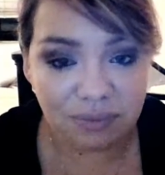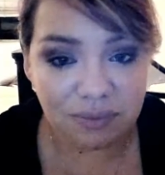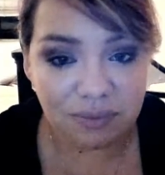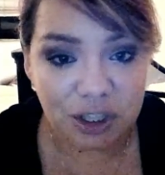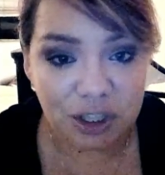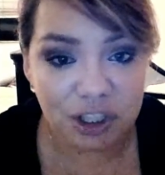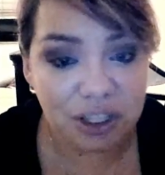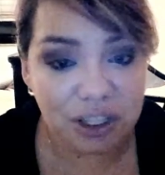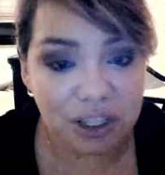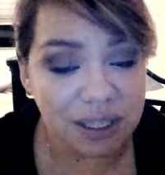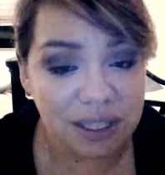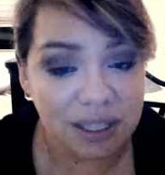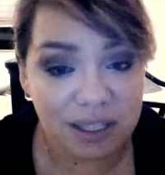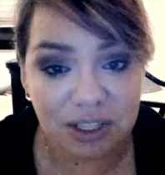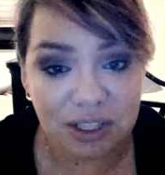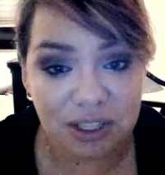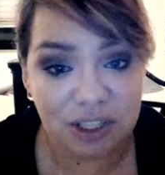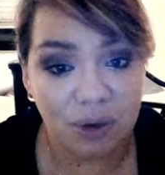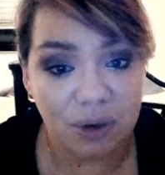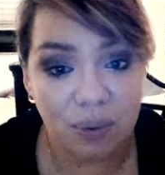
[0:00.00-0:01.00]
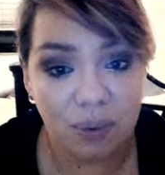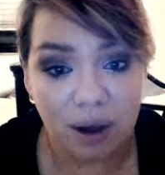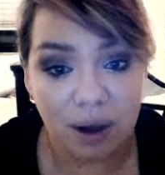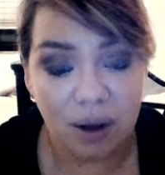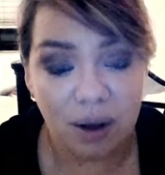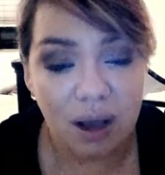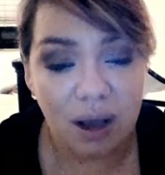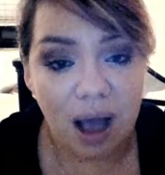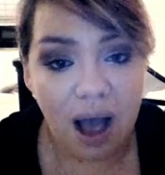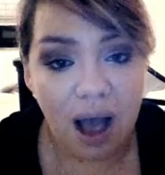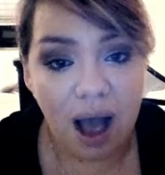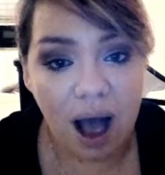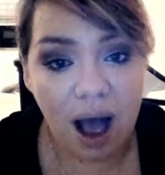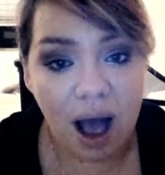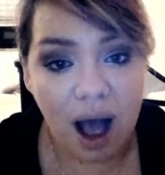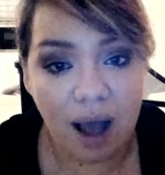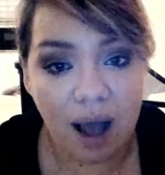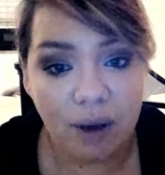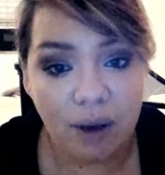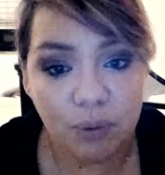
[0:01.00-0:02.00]
She did it so well.
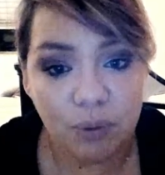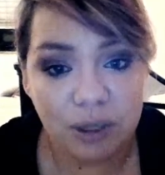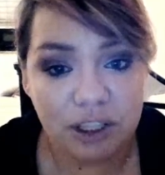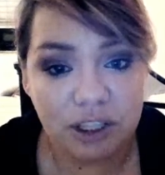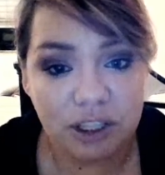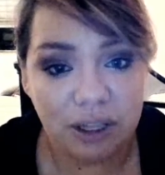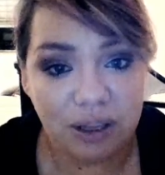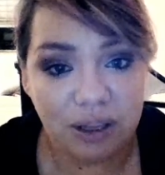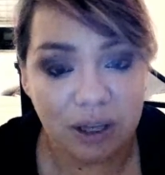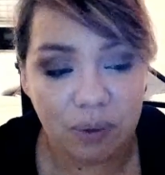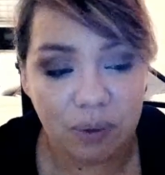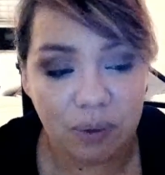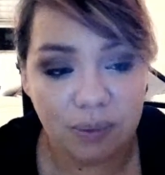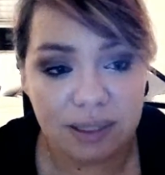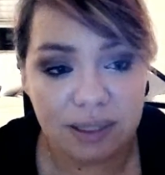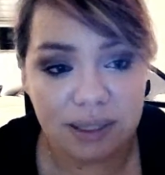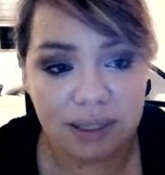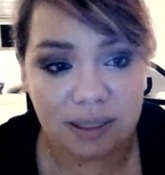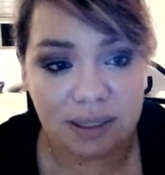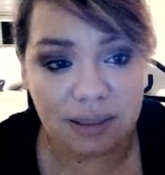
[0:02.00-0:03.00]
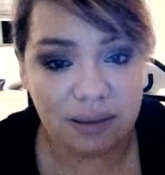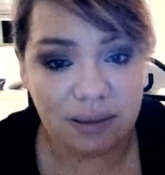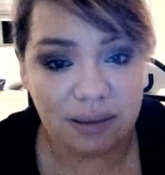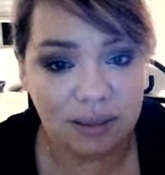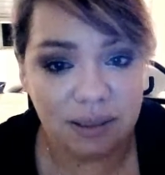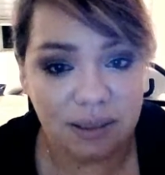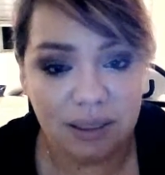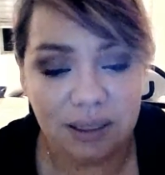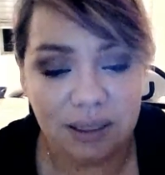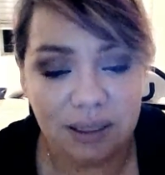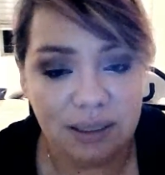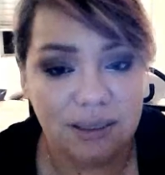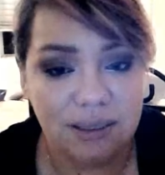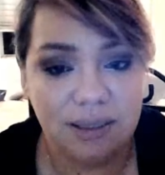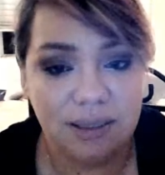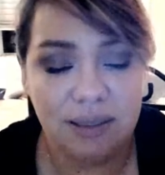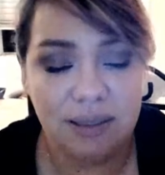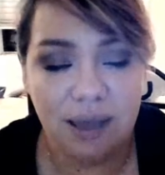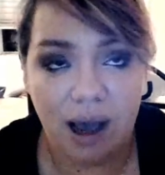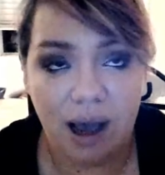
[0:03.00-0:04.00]
I wish that there was,
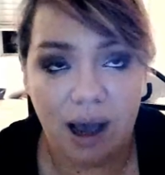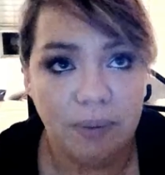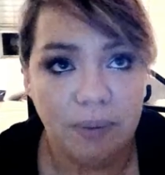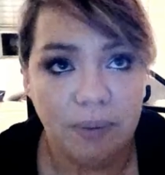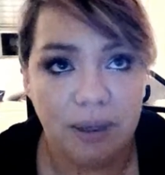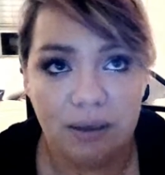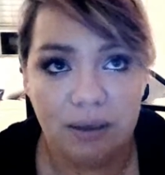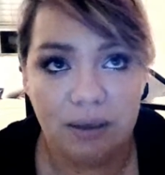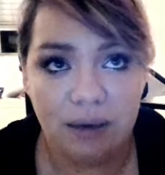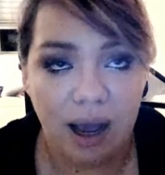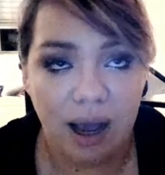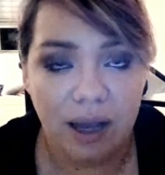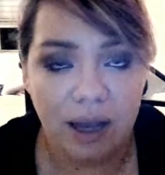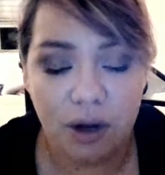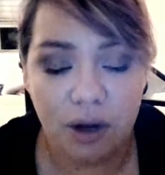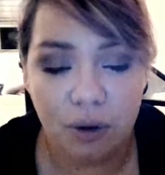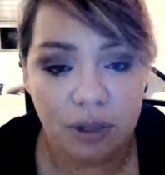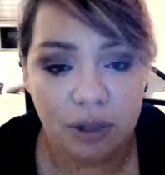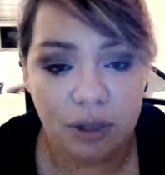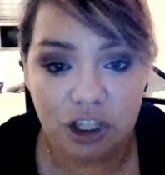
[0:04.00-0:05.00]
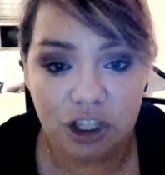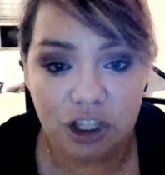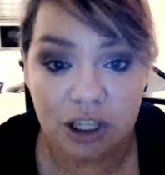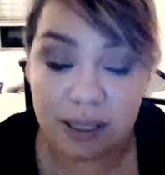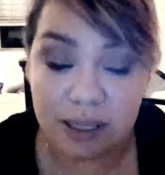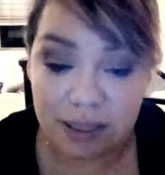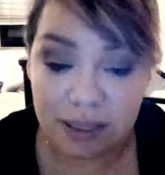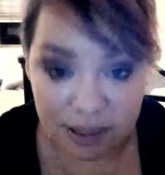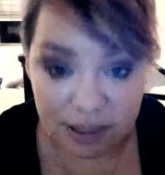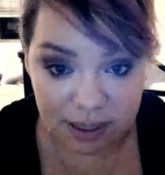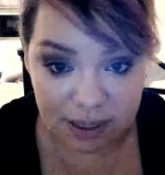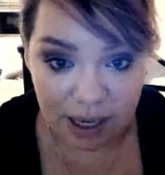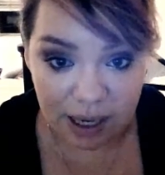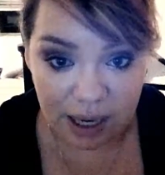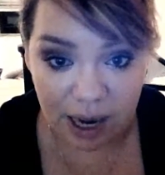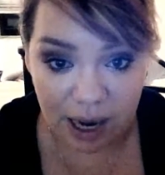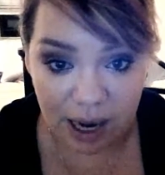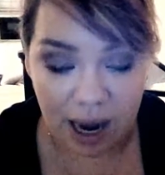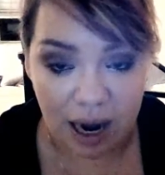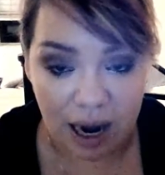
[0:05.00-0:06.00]
I know that she can see
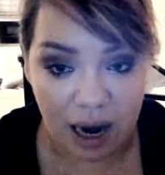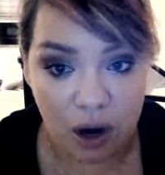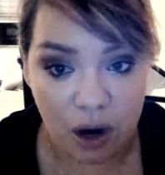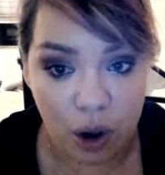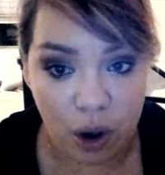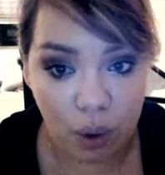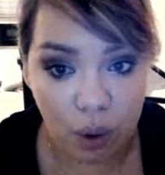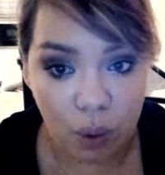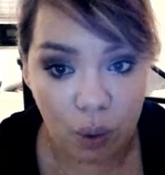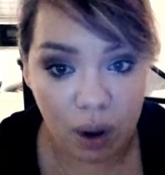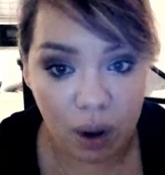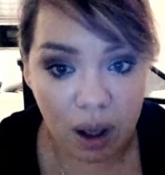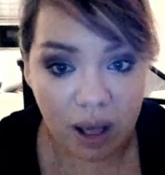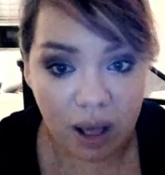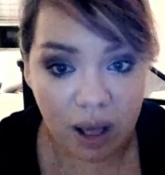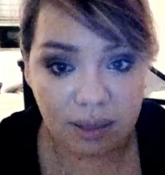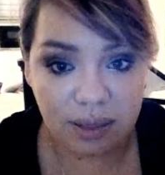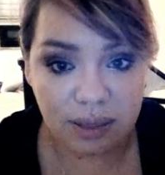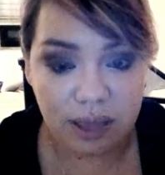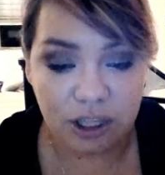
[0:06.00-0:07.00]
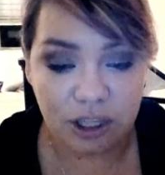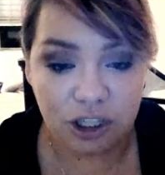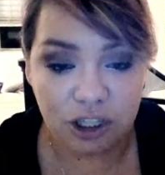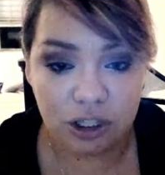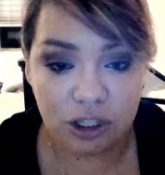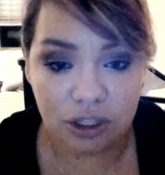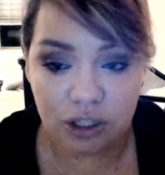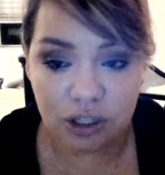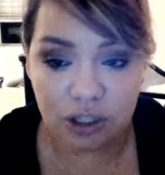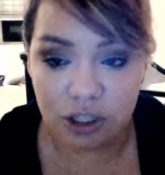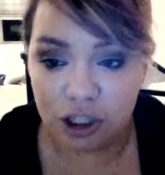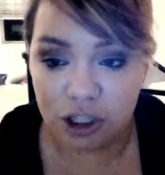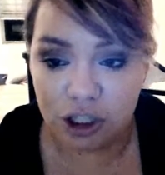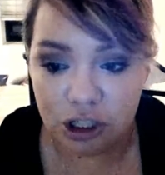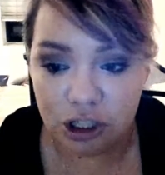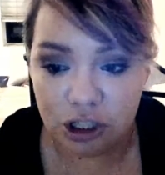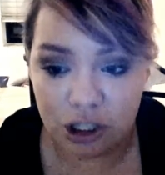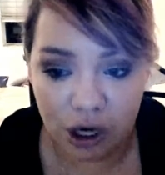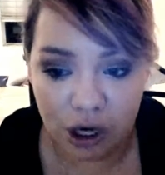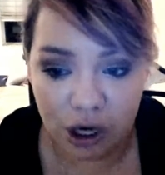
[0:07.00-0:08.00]
it, and I know that
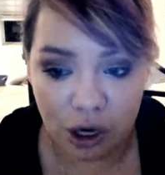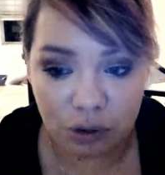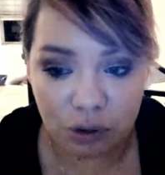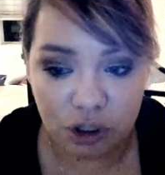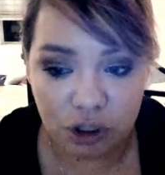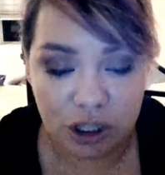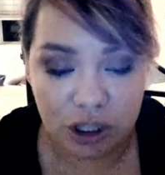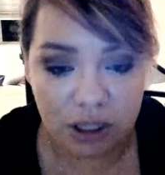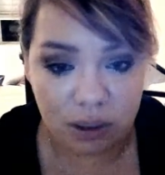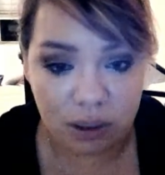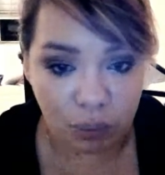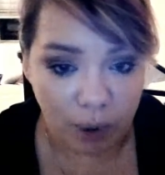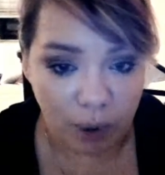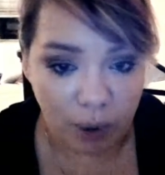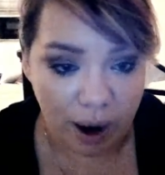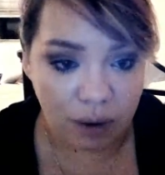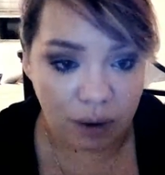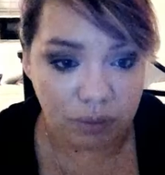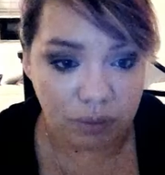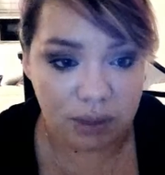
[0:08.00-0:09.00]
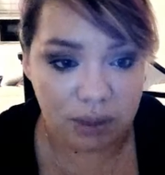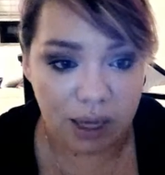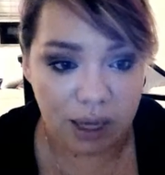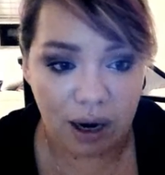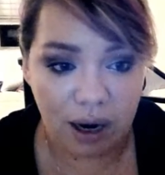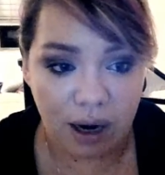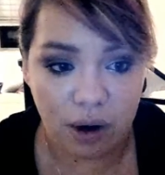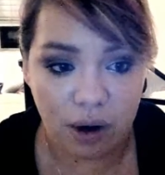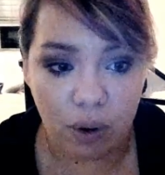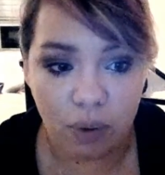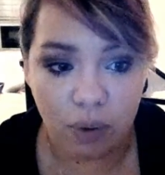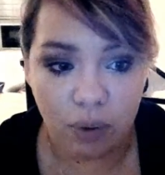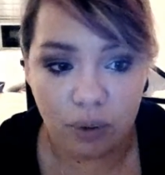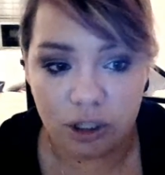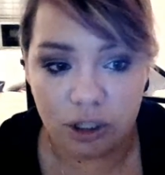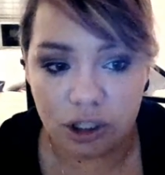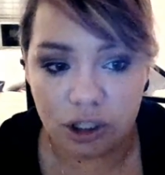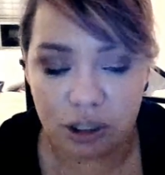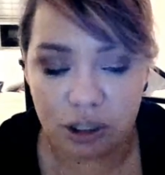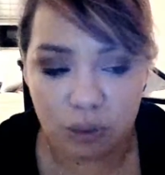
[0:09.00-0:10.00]
she's around, and I know
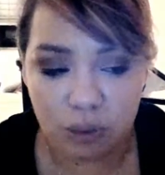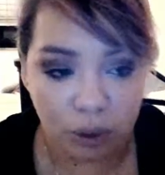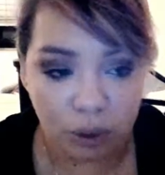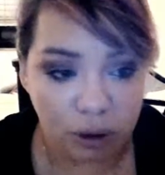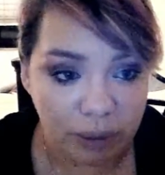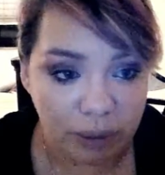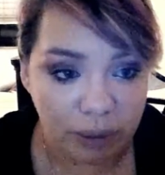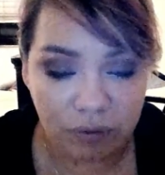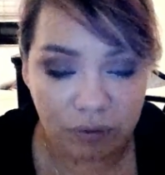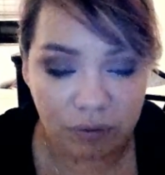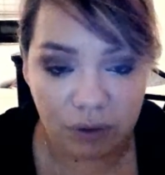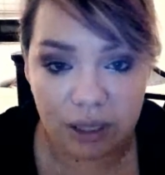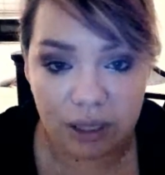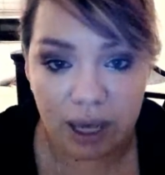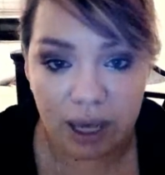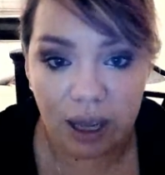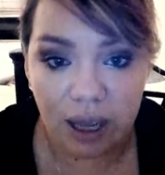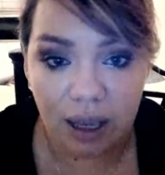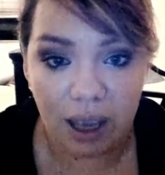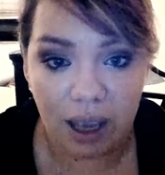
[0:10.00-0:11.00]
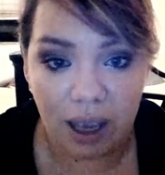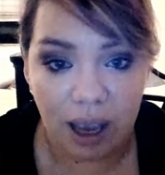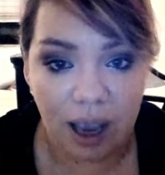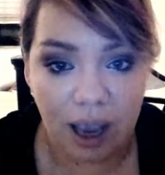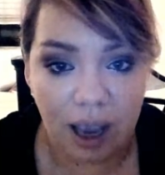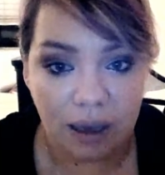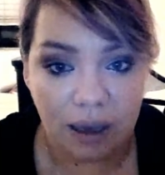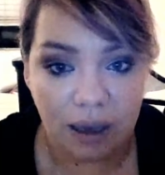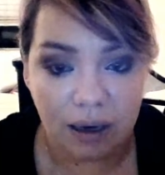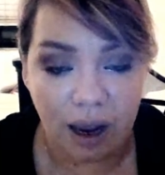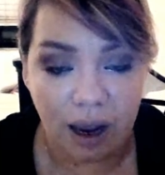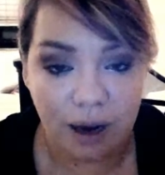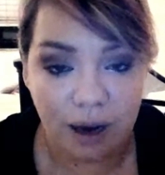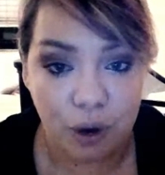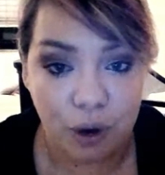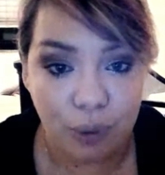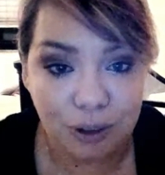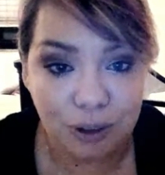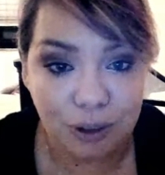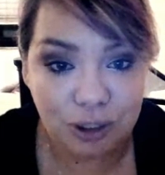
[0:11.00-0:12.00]
that she's with me every day, and I
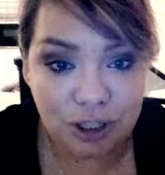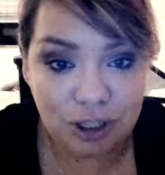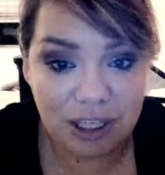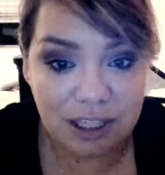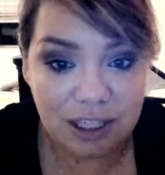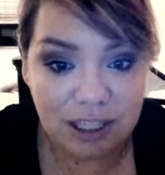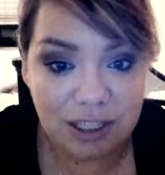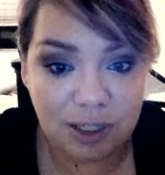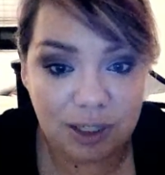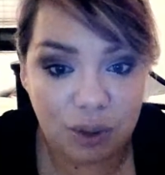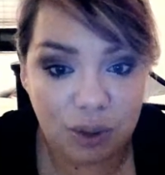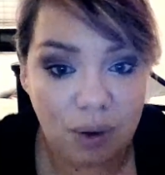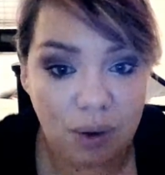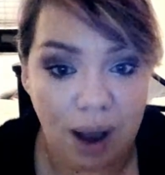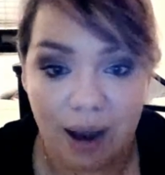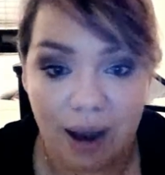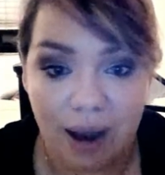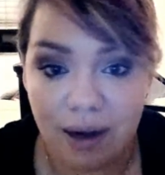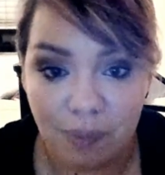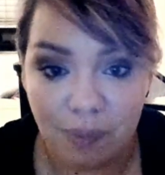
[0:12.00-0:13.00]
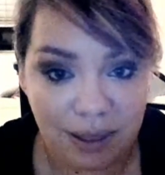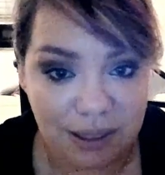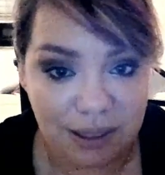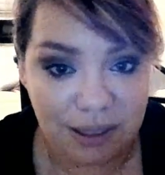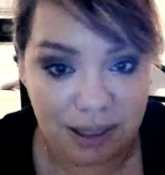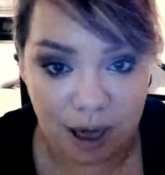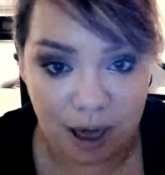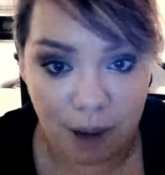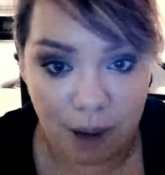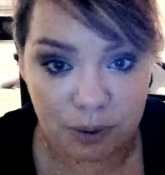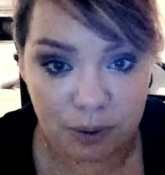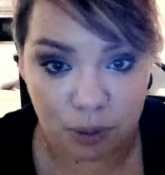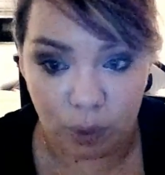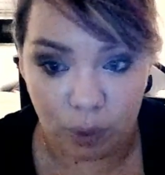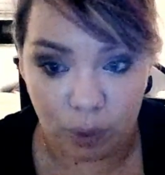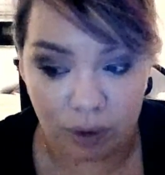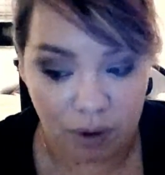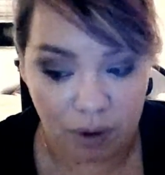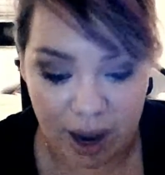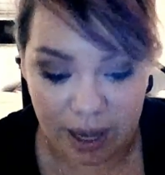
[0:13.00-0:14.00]
know that she's still guiding my steps,
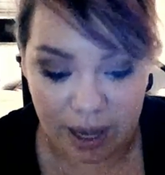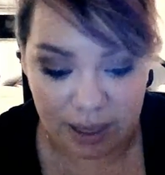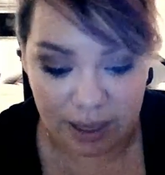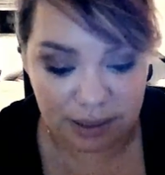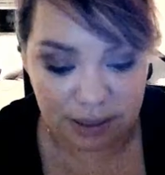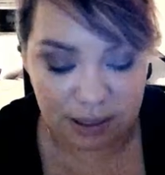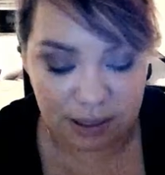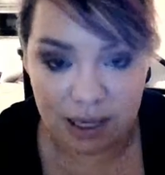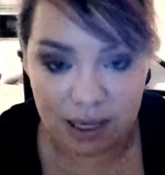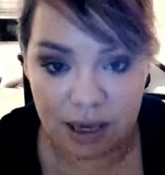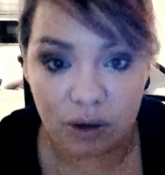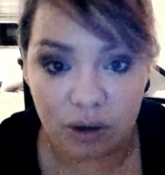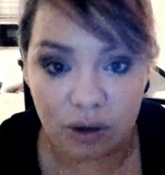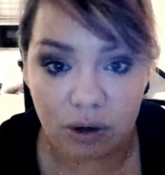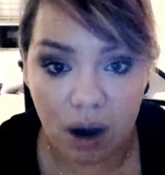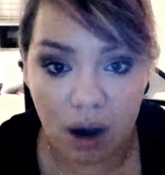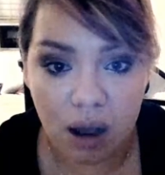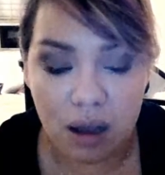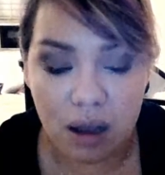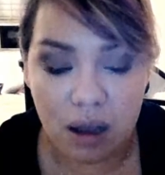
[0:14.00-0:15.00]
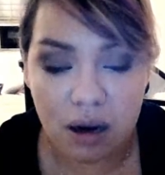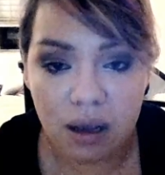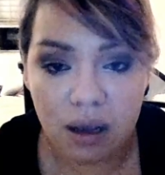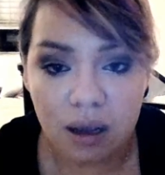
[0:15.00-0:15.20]
whether I can see it or not.